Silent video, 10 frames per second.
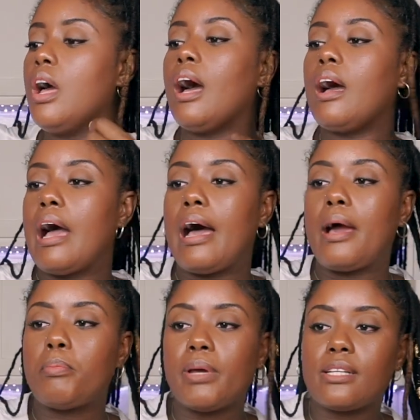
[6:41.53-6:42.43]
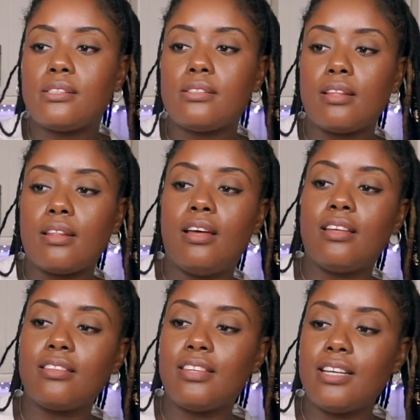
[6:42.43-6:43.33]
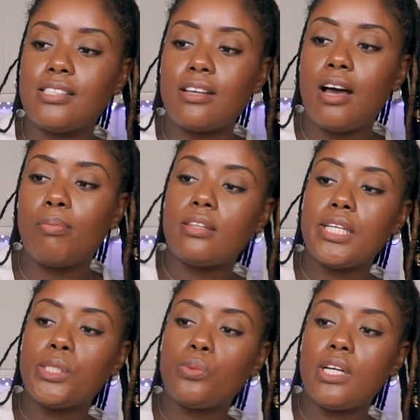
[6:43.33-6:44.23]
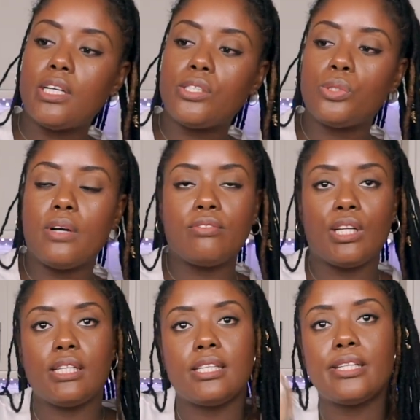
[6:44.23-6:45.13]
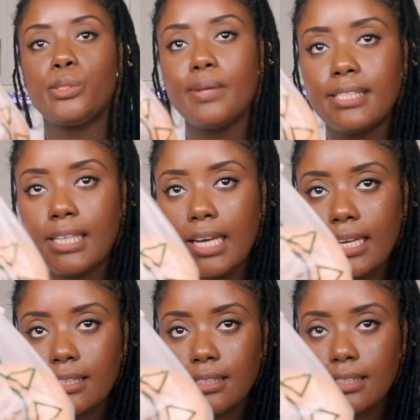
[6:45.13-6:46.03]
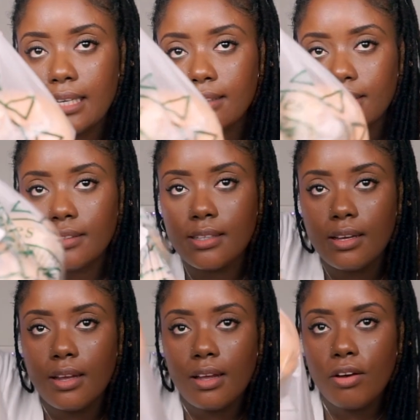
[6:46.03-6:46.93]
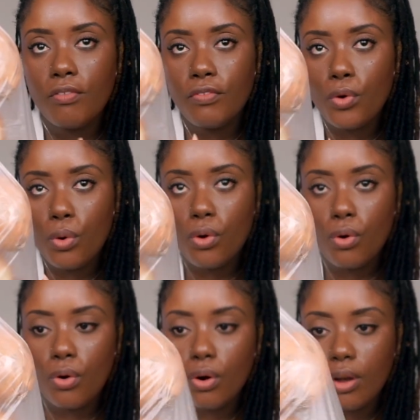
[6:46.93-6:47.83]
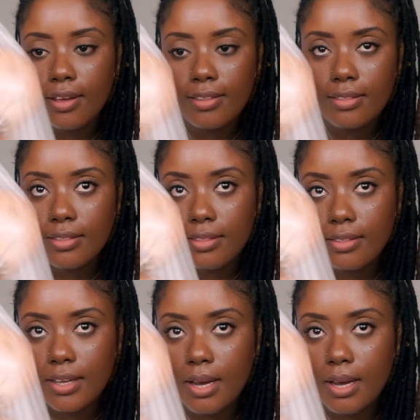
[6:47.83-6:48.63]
I picked these up. This was $12.28 for the